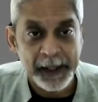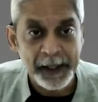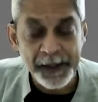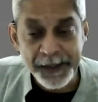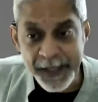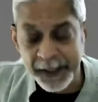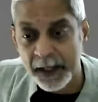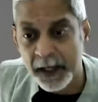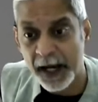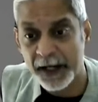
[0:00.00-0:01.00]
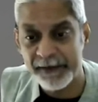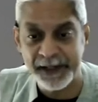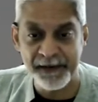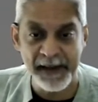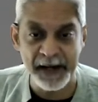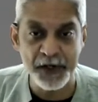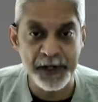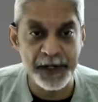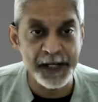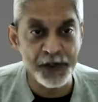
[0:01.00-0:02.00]
The second kind of
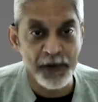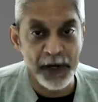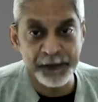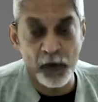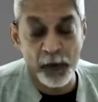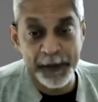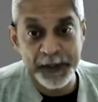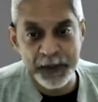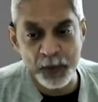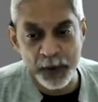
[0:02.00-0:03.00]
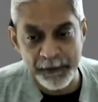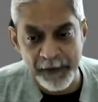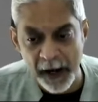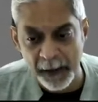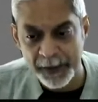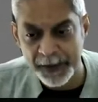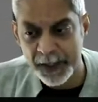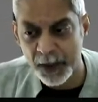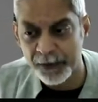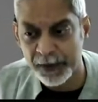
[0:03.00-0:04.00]
intervention is transforming school environments.
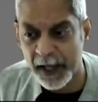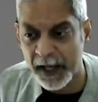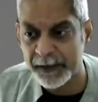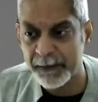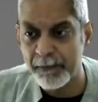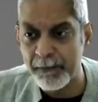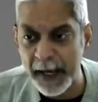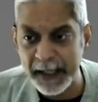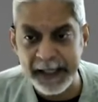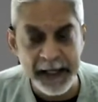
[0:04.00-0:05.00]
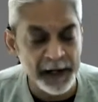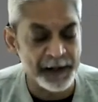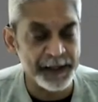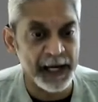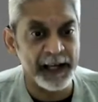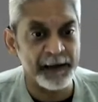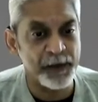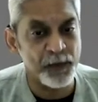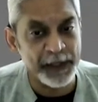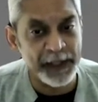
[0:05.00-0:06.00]
And over the last many years, I have
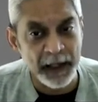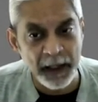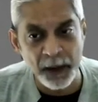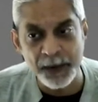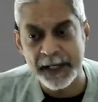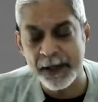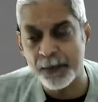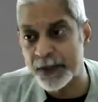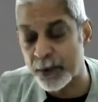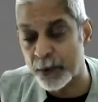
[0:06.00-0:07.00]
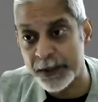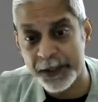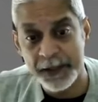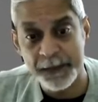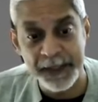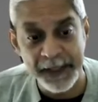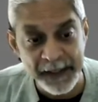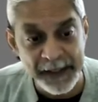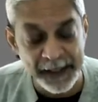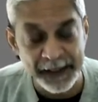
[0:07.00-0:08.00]
been working closely with school systems in
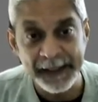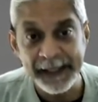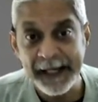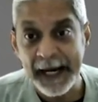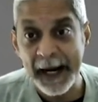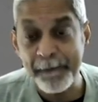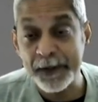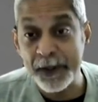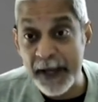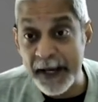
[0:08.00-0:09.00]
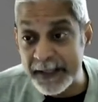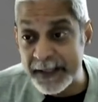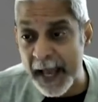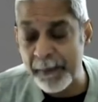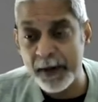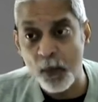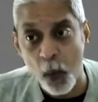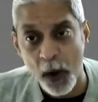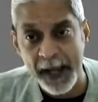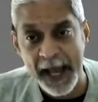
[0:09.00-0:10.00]
India to examine
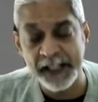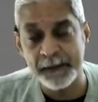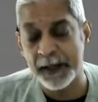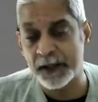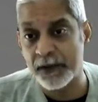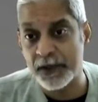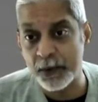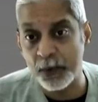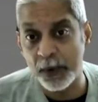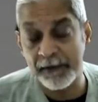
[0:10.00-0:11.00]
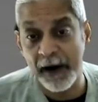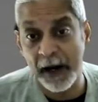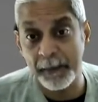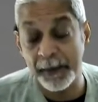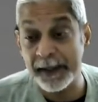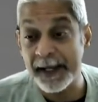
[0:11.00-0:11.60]
what aspects of the school environment